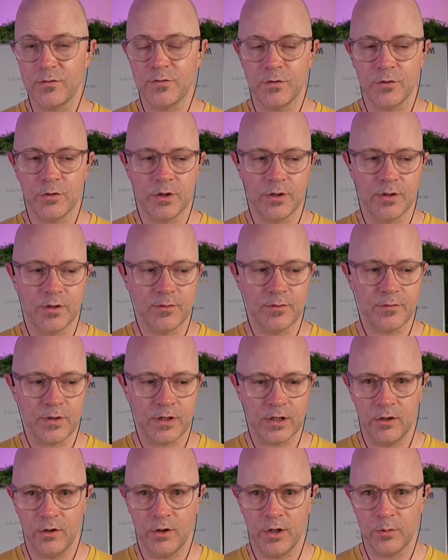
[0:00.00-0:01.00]
for
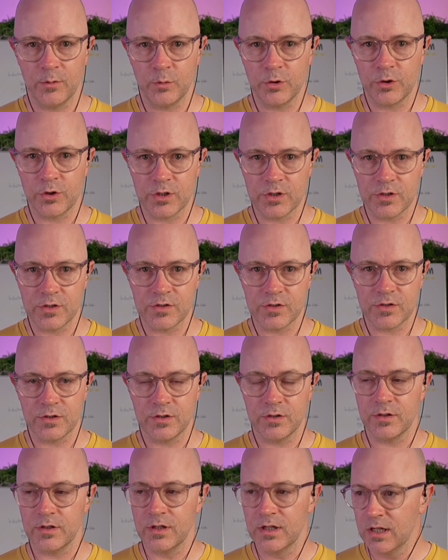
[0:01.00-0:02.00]
frontline workers
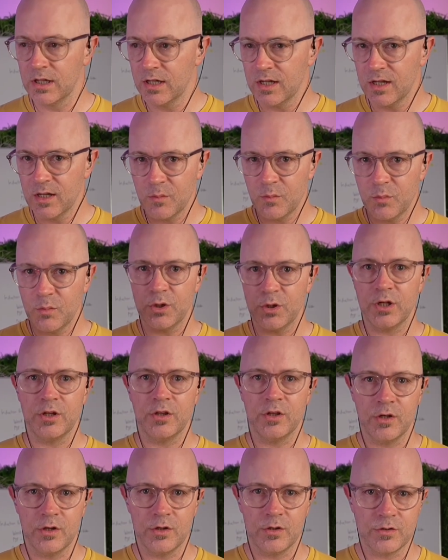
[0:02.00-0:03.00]
and putting
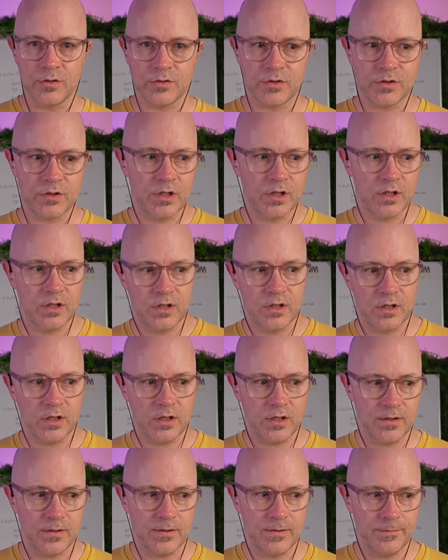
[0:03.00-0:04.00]
those
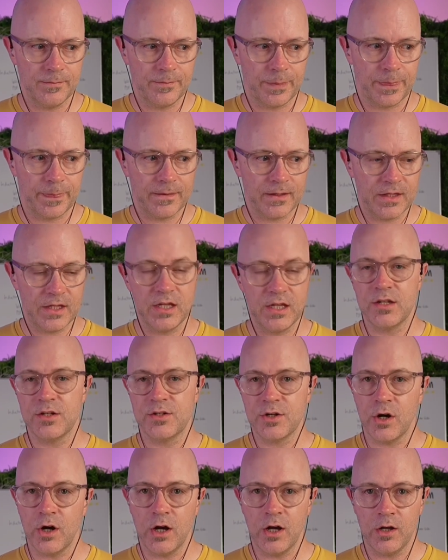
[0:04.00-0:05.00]
key
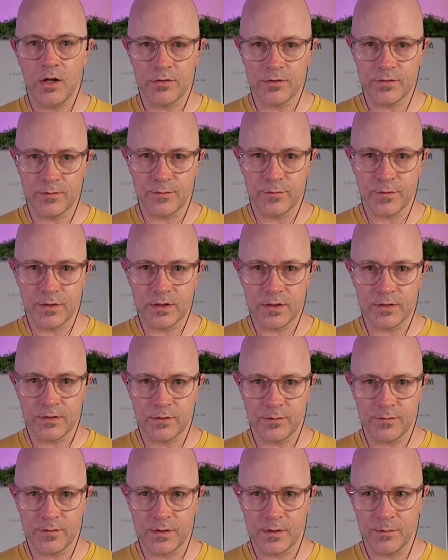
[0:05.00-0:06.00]
tiles in front
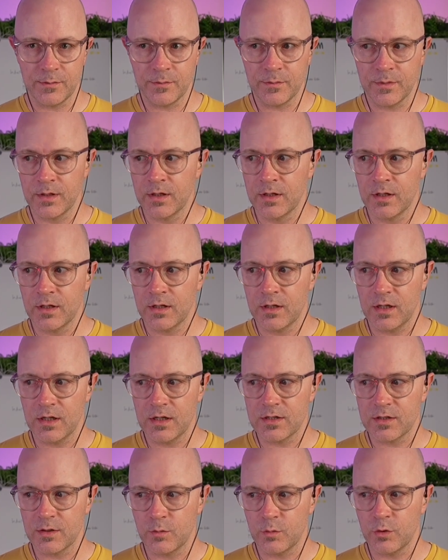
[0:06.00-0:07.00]
of them
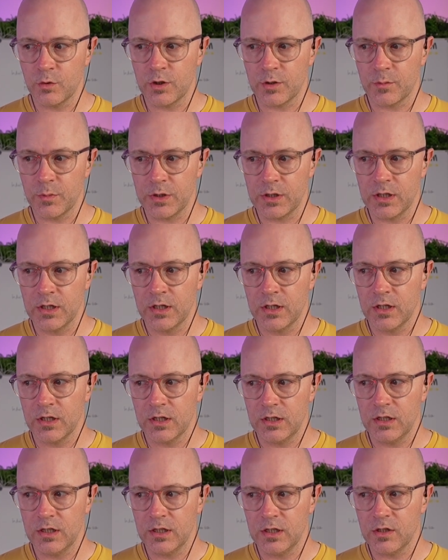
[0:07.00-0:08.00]
as they work. But
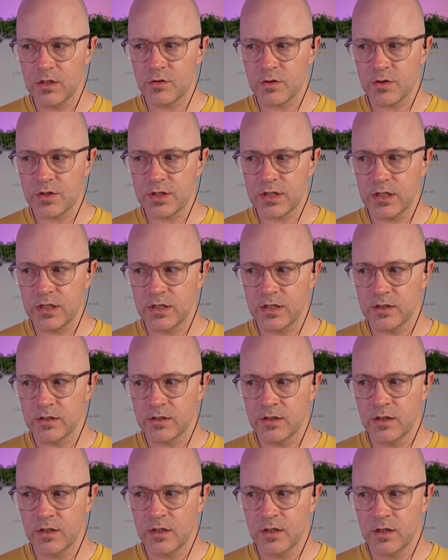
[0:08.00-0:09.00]
yeah,
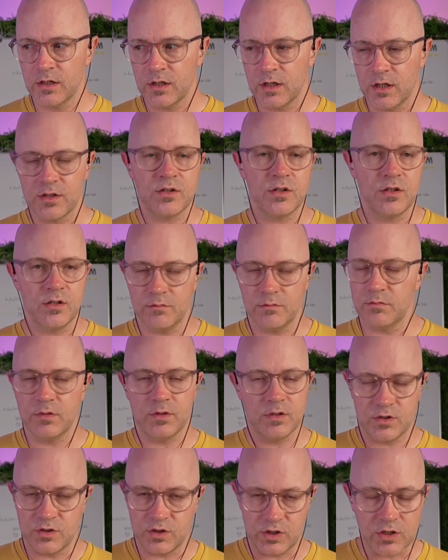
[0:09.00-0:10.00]
interesting. It's
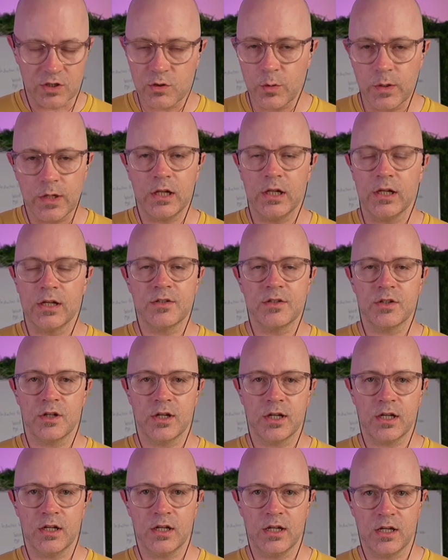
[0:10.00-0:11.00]
just quick links that
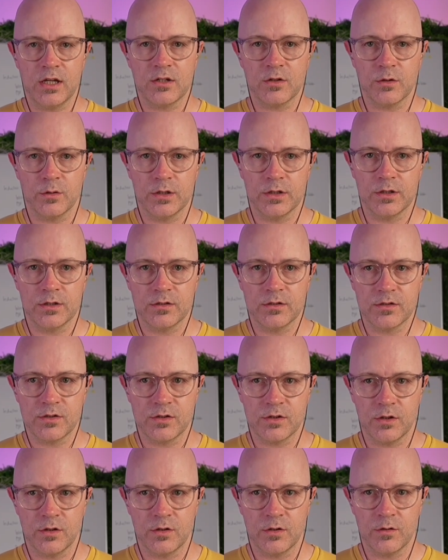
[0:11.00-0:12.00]
I can add to it,
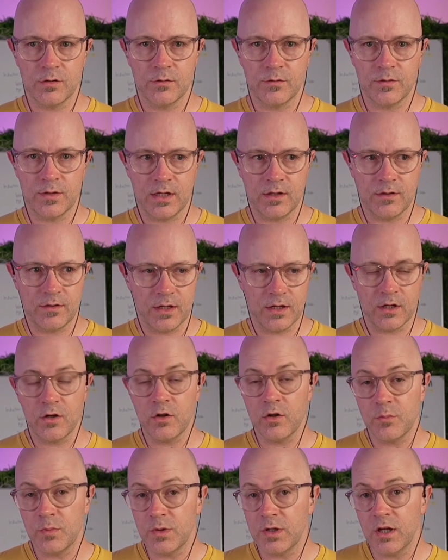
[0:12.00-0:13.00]
so that
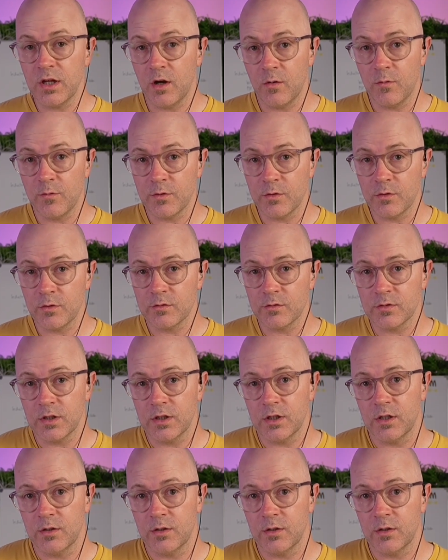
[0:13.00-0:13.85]
could be helpful.